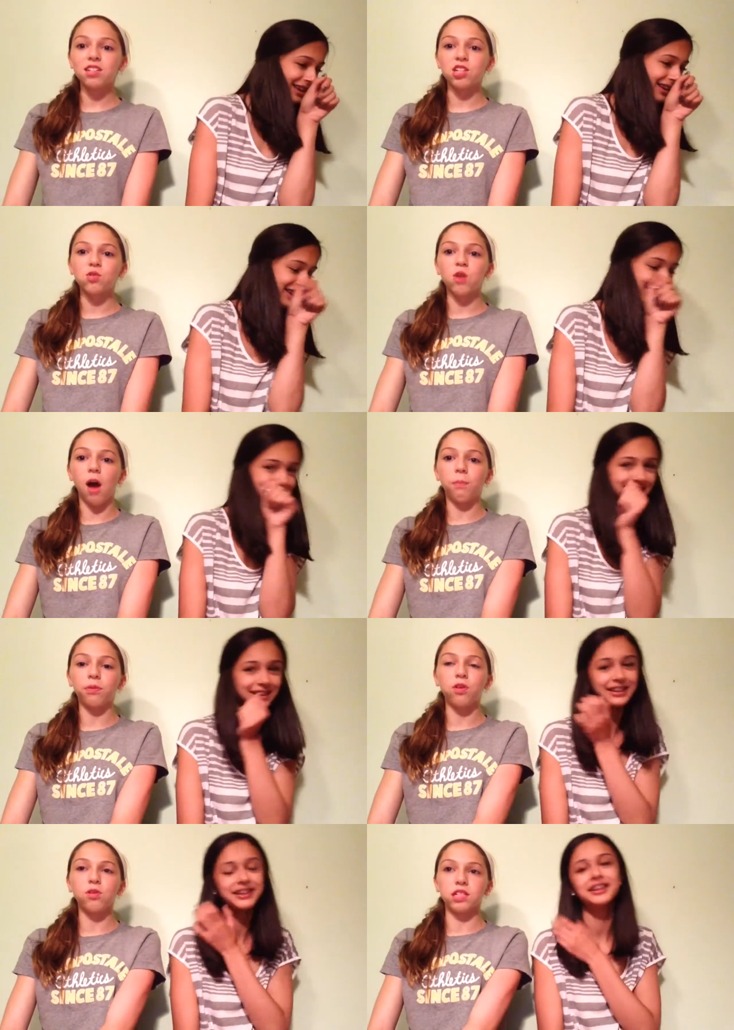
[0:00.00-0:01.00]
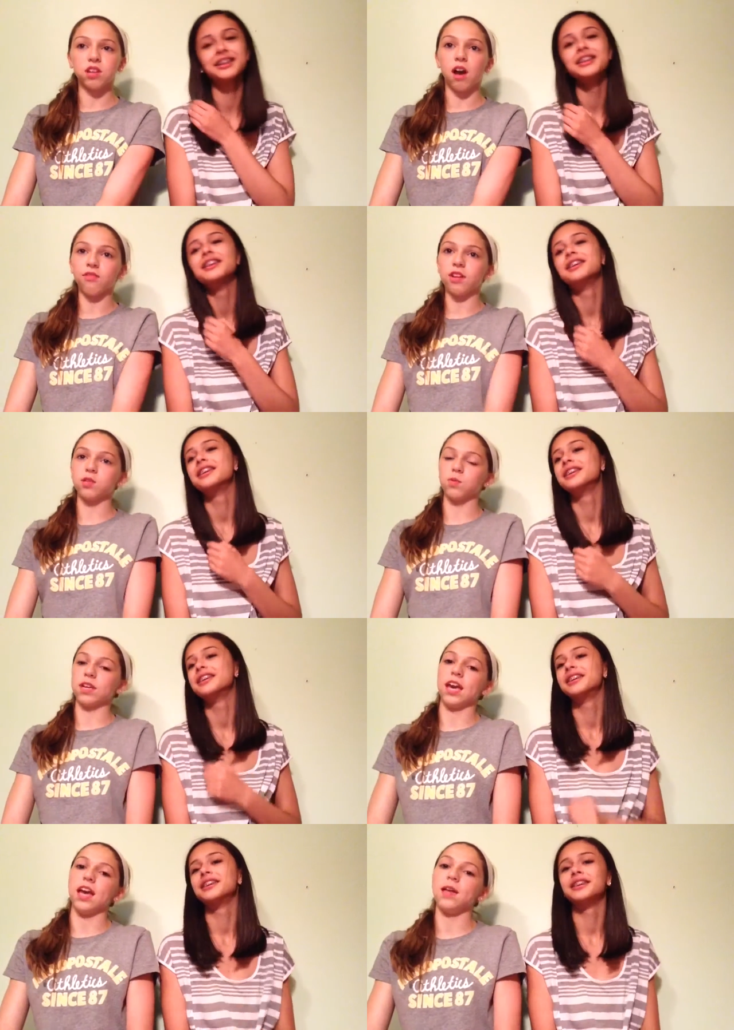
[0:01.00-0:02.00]
Speaker 1: to upload as often as we
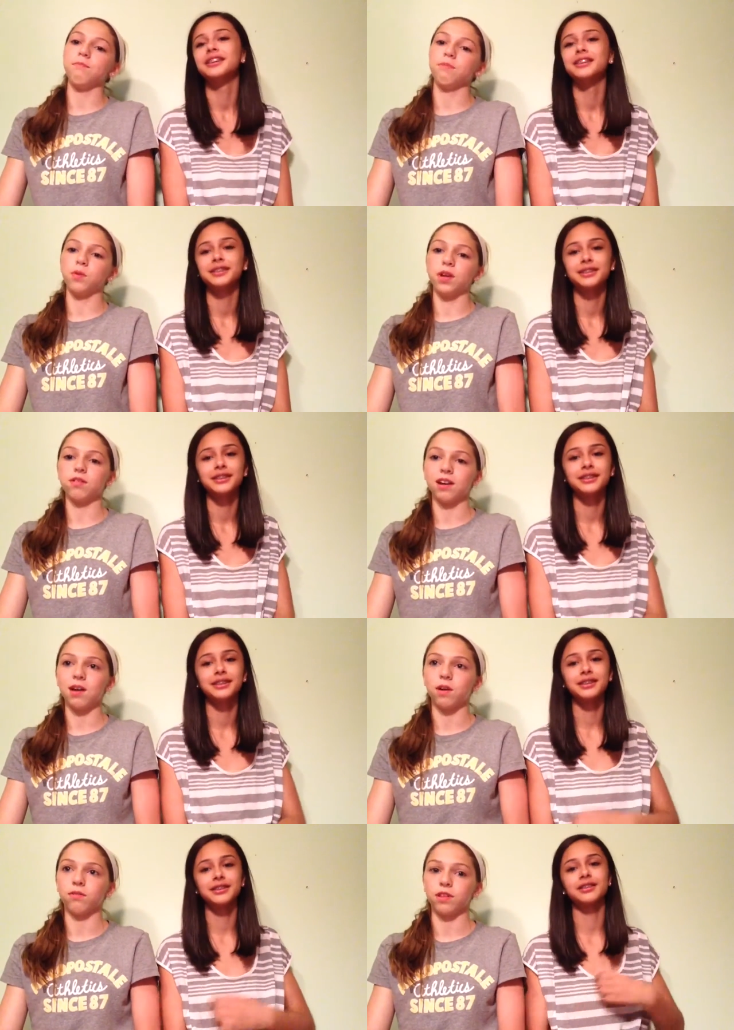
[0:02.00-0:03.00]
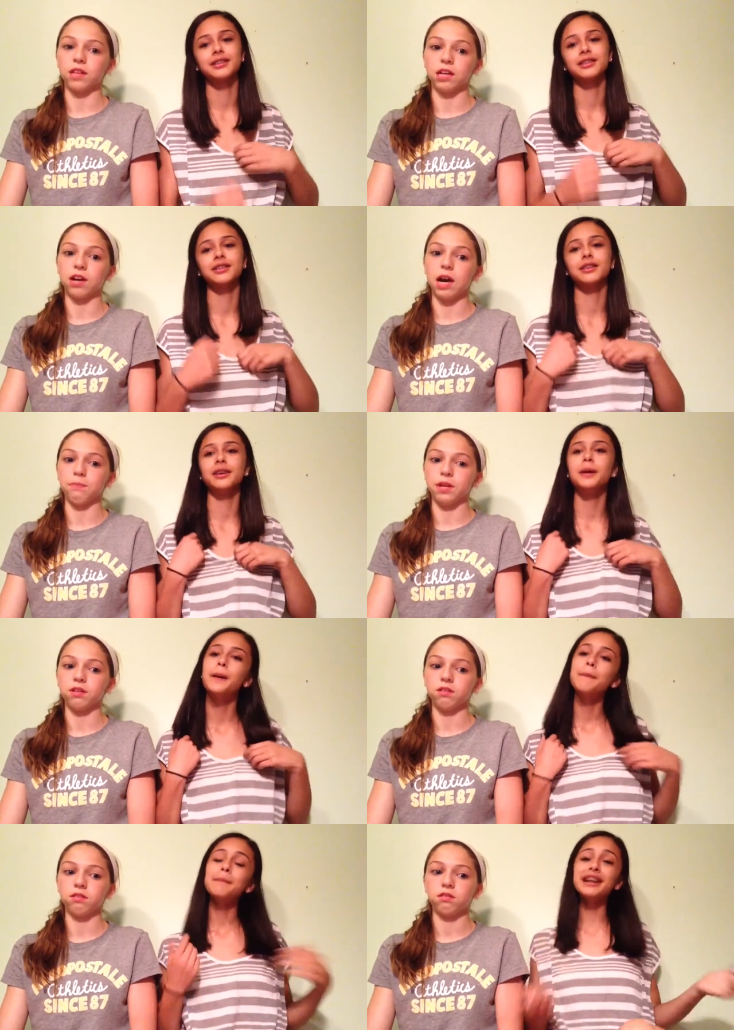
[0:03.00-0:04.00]
can, but we don't know how often that'll
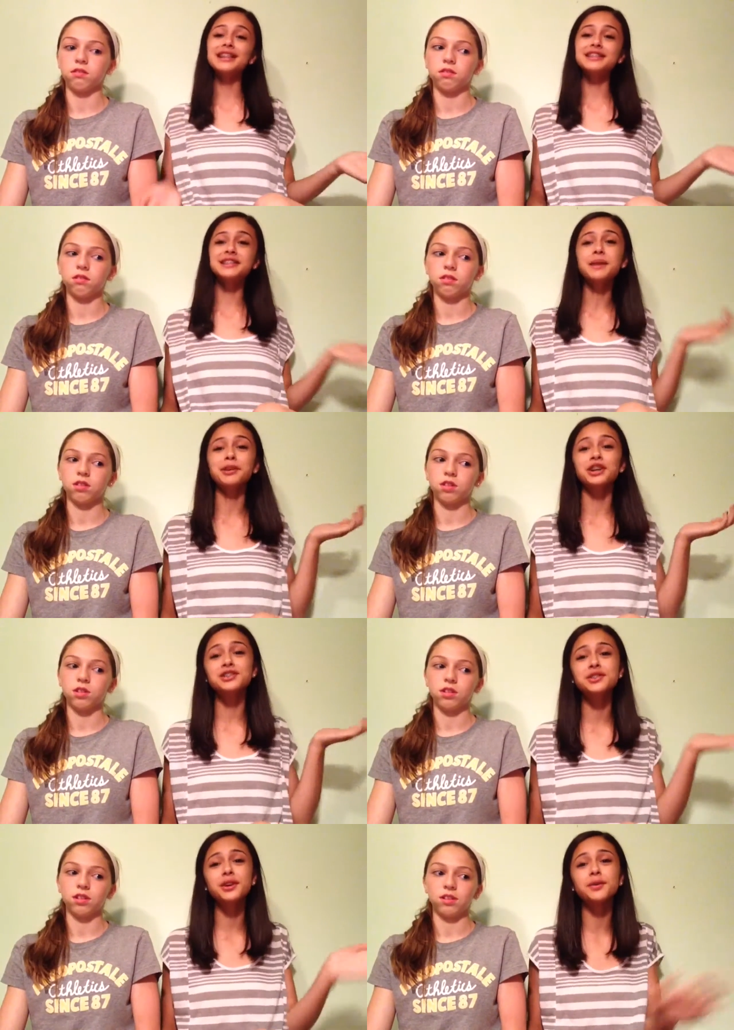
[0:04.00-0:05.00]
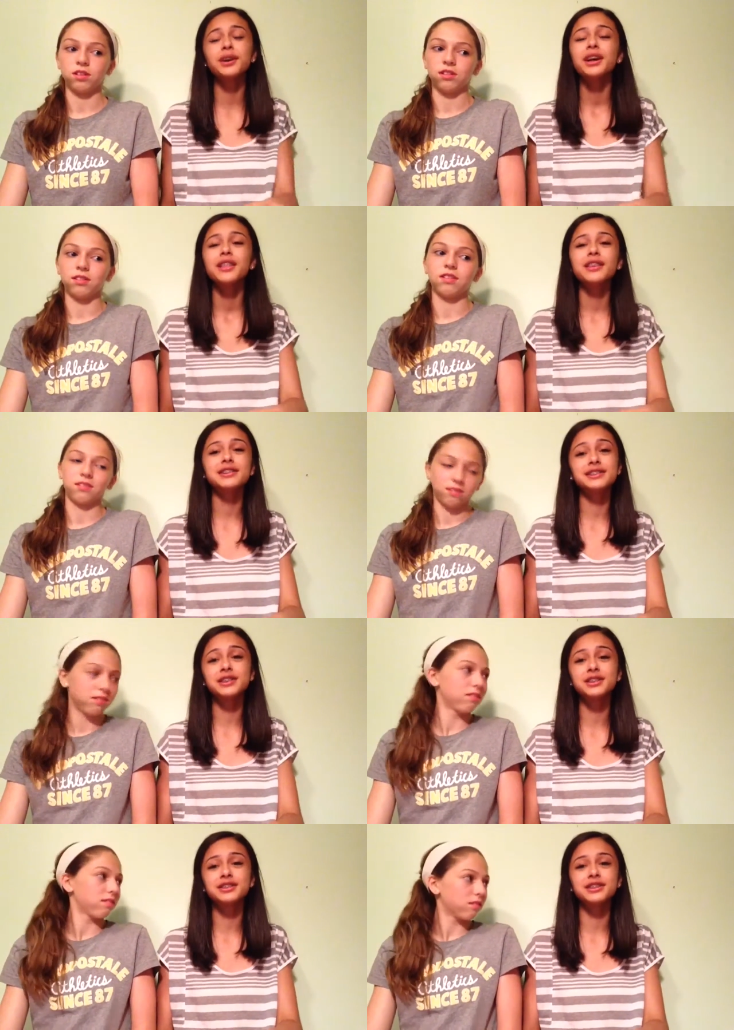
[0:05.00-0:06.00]
happen. But it's summer, so
Speaker 2: this is a
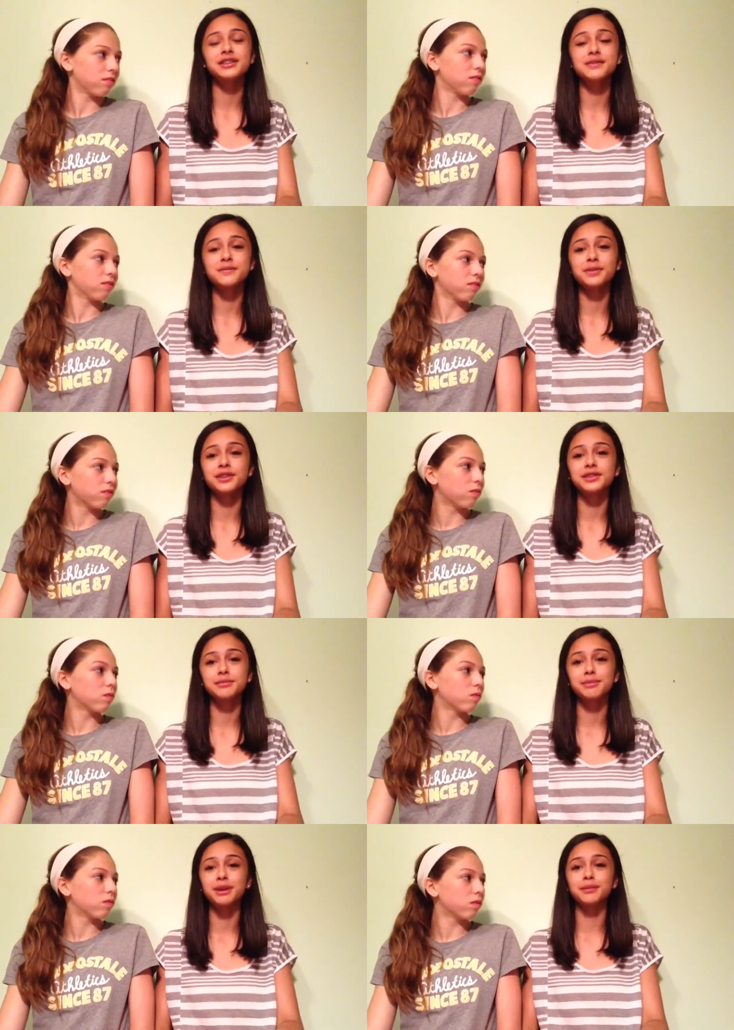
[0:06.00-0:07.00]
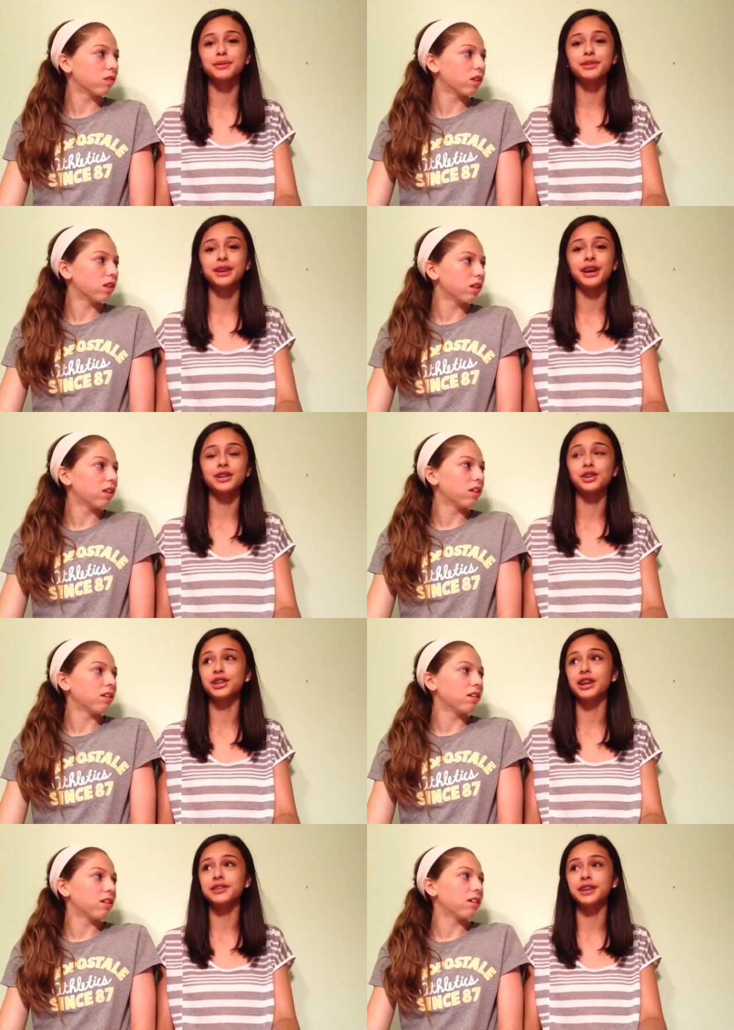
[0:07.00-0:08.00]
good season for us to be able to actually
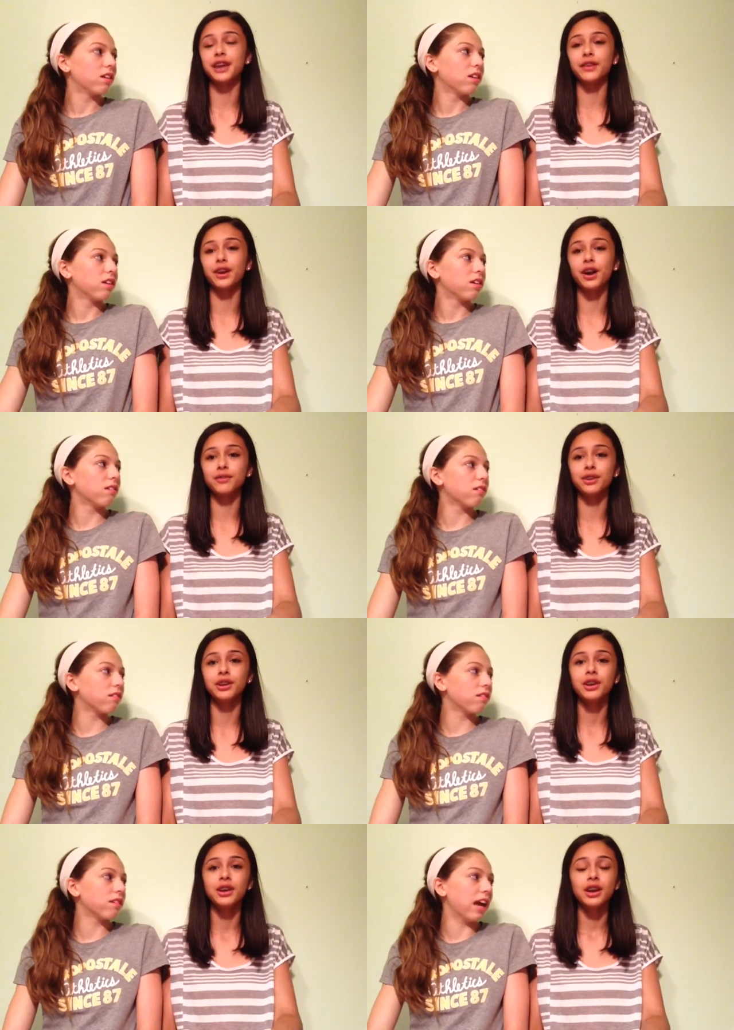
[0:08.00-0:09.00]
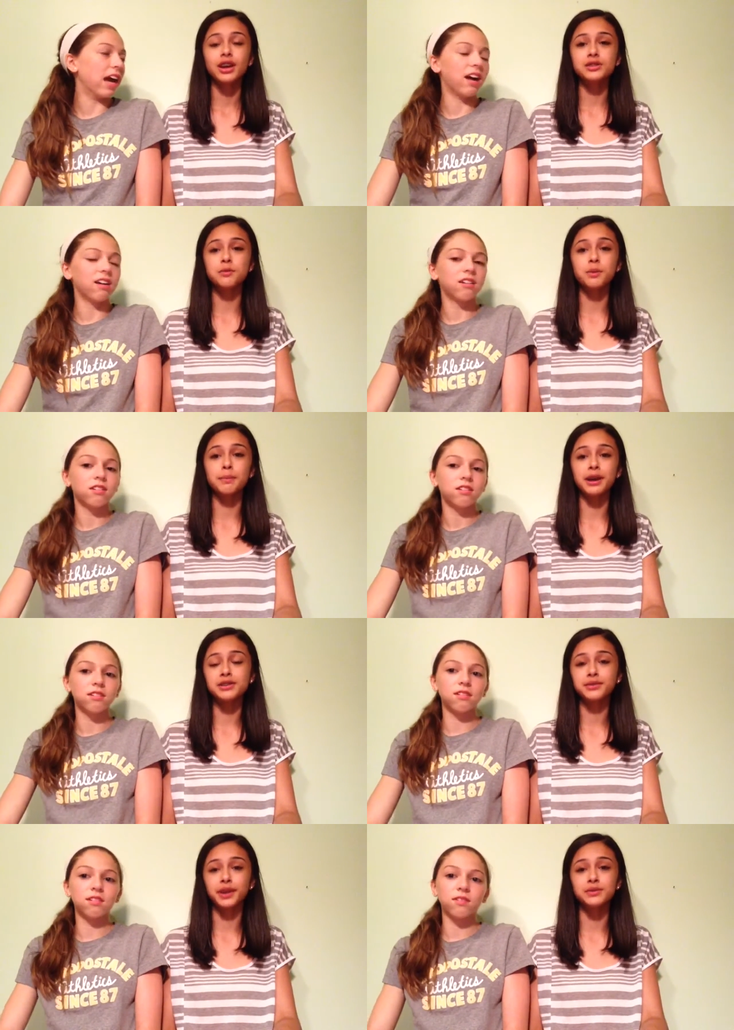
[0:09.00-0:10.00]
get together often. Yeah. Because we're
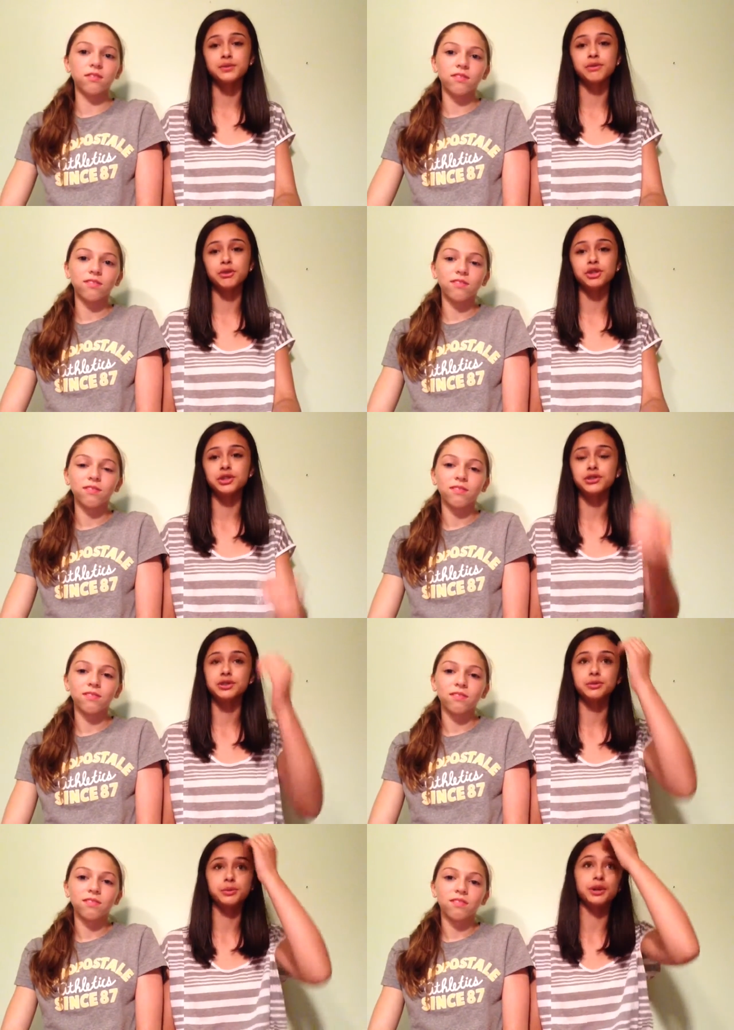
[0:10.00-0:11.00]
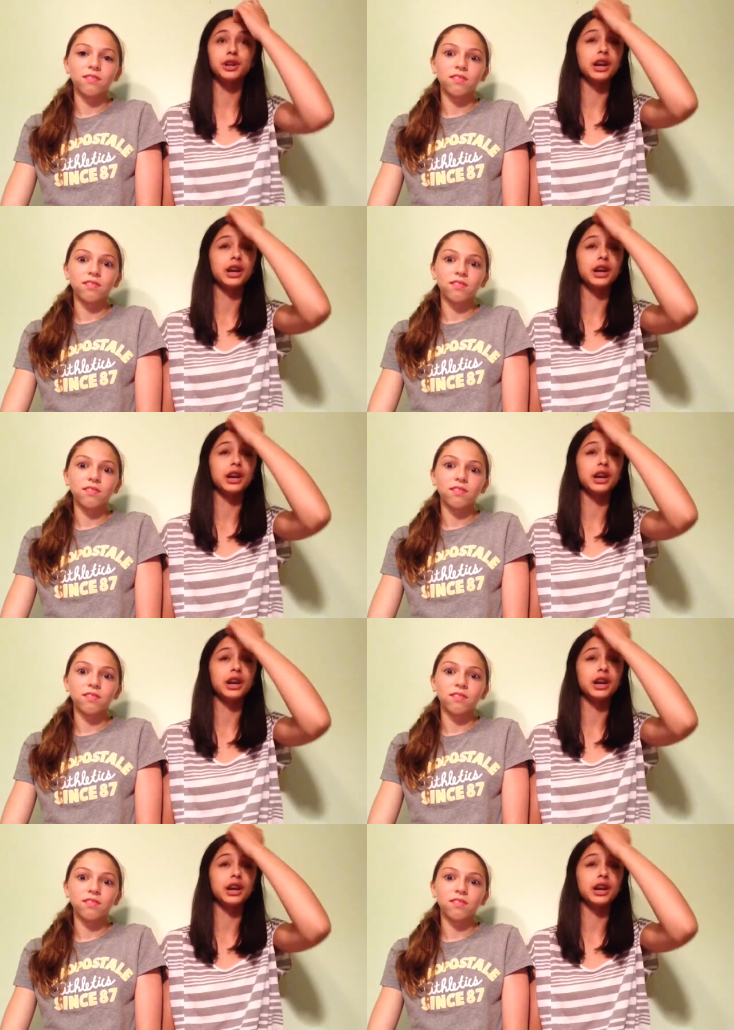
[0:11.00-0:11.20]
best friends, we've known each other since we were